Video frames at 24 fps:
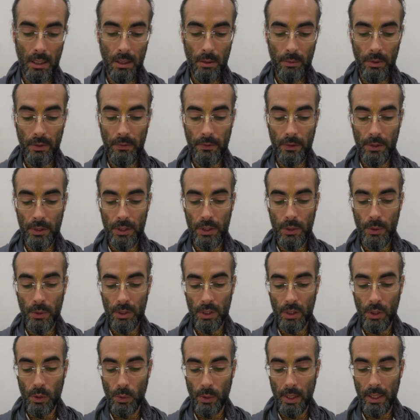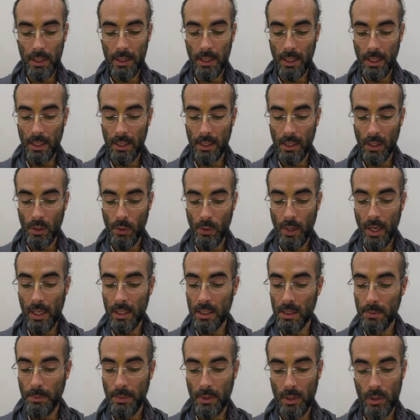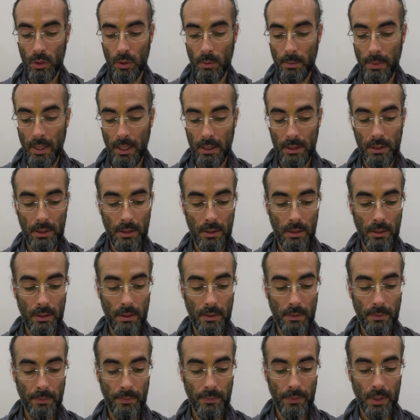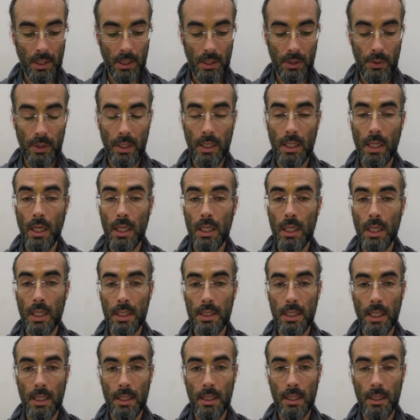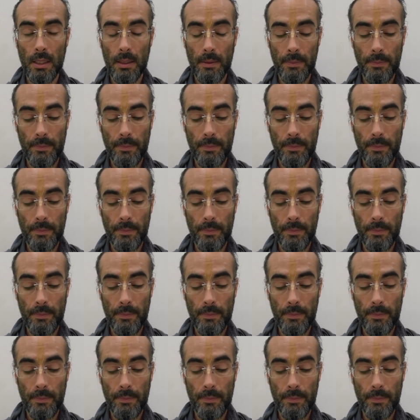refers to his great and grand spiritual master, Sri Ganga Charana.